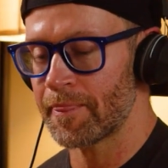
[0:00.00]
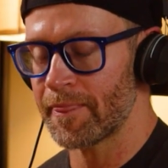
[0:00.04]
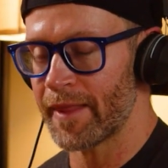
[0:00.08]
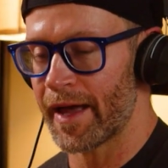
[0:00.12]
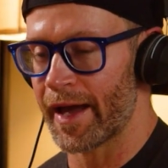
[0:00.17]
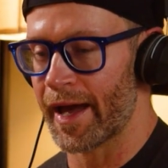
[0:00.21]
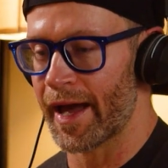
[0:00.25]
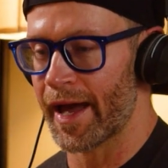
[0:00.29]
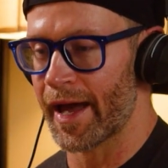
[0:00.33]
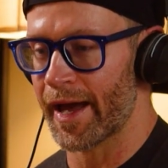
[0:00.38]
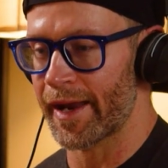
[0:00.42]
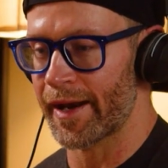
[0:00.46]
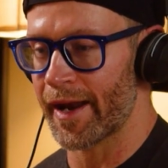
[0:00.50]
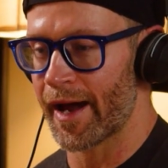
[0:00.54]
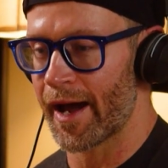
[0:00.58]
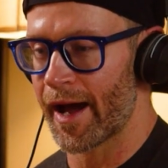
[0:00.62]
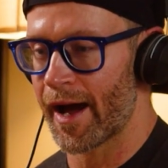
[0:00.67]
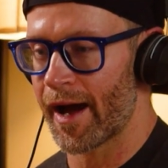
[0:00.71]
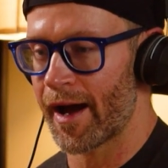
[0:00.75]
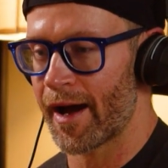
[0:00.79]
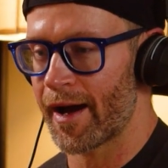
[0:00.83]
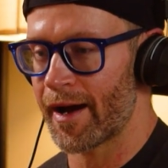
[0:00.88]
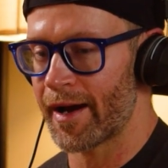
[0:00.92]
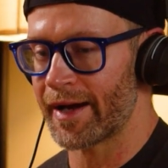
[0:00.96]
And
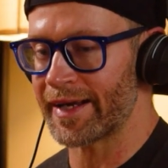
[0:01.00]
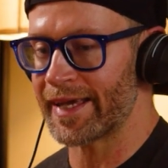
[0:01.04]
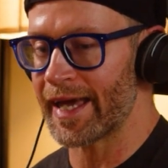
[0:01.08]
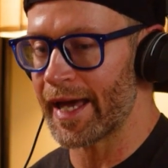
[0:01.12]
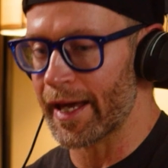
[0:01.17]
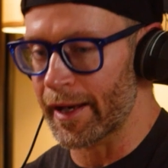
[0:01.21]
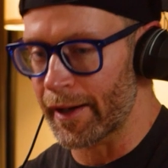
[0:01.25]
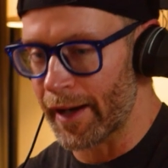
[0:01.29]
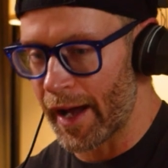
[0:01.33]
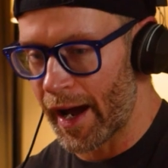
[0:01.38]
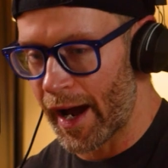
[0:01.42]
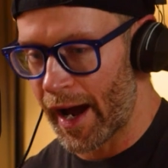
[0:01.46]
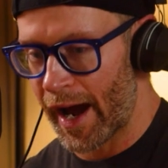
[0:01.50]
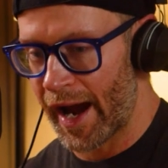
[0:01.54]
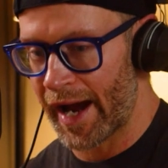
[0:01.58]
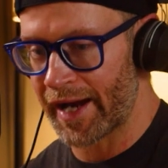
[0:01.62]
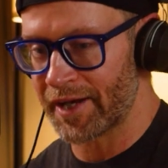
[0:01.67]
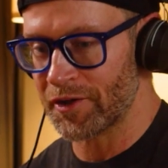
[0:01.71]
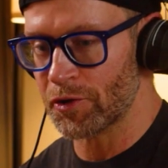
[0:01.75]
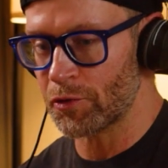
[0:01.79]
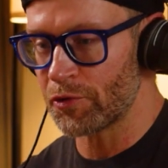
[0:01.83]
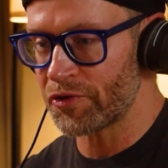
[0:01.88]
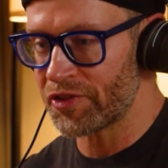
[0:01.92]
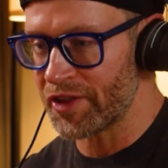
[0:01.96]
again, I
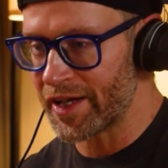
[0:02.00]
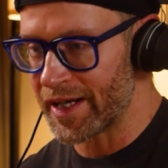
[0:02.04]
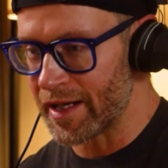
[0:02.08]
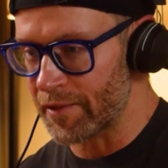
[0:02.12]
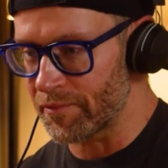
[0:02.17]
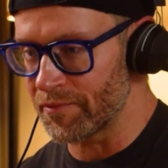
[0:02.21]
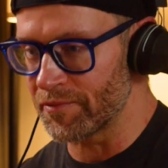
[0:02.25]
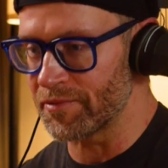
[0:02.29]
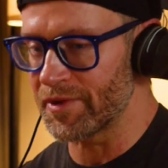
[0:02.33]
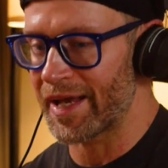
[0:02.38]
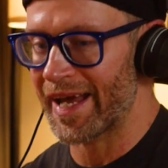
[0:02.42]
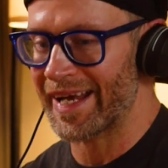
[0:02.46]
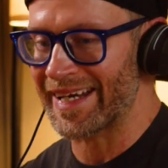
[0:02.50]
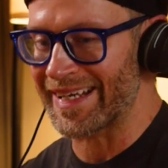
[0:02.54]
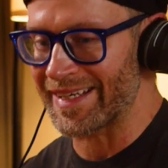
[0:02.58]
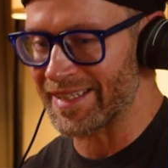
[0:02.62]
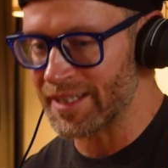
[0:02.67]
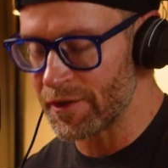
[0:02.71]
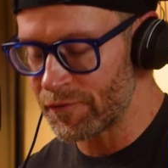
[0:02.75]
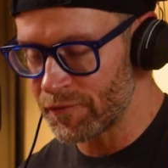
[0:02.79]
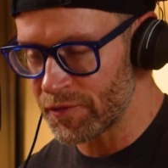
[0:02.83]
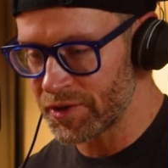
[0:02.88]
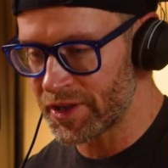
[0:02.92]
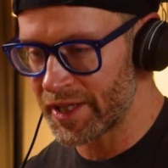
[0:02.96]
don't think I'm any
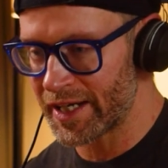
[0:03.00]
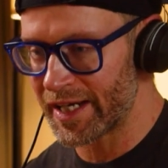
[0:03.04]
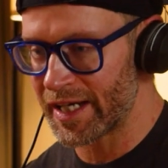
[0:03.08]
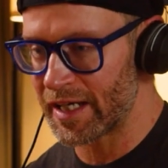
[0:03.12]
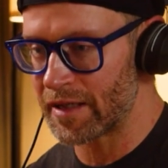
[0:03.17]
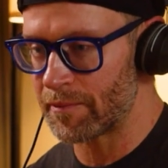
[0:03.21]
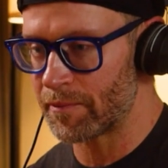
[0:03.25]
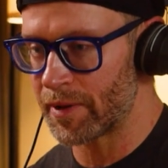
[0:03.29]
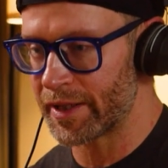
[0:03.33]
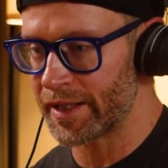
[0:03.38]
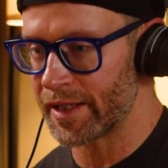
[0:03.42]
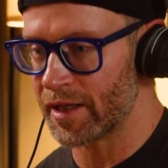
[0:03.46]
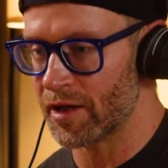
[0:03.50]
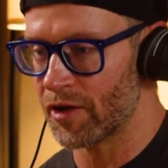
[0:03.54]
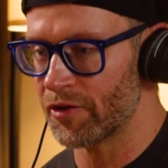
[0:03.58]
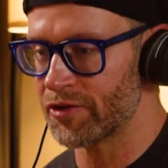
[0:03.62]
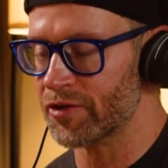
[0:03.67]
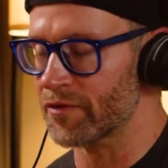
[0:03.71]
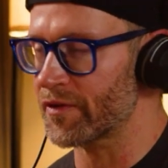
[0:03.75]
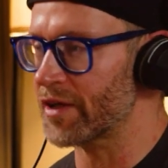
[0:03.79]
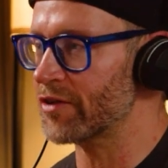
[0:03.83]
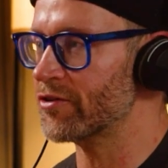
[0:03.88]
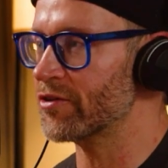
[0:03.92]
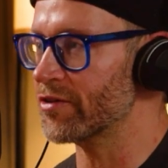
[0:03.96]
different than anybody else.
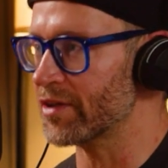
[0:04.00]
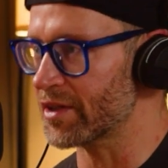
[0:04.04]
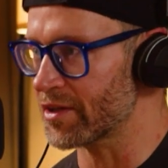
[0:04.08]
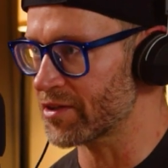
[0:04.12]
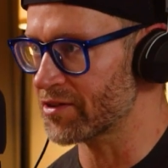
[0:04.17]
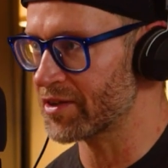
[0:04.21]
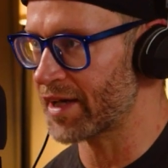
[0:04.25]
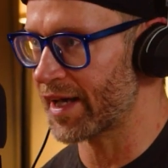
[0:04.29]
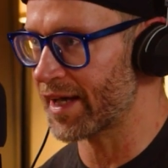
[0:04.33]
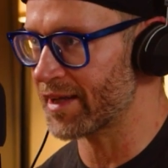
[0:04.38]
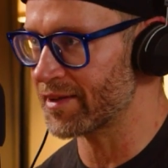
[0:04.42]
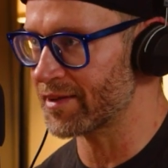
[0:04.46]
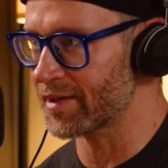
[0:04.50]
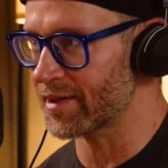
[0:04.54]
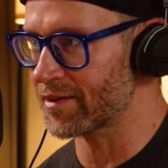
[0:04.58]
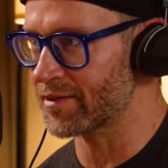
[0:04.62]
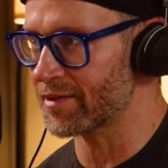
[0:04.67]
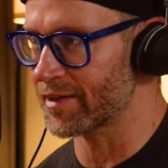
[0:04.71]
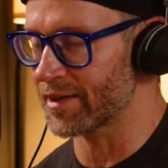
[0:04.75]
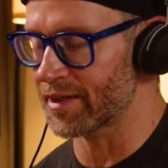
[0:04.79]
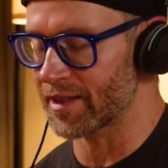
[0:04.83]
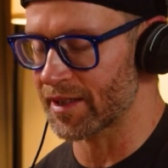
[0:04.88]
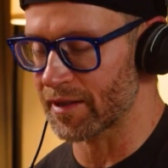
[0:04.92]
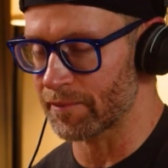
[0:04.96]
Eventually, this hand thing's
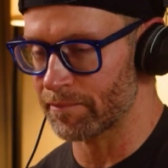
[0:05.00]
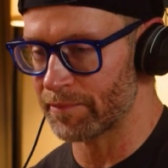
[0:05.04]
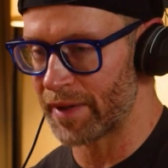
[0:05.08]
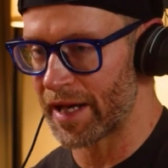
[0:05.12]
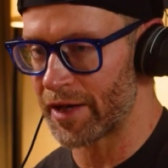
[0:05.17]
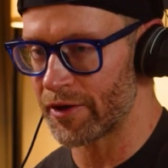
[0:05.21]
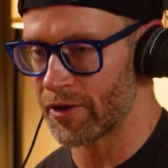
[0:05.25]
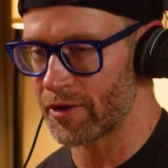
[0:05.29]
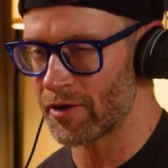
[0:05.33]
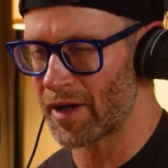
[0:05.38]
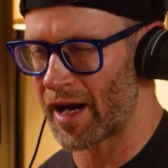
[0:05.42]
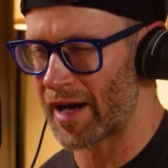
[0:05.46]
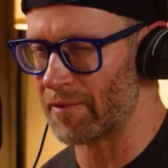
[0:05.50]
going to get better.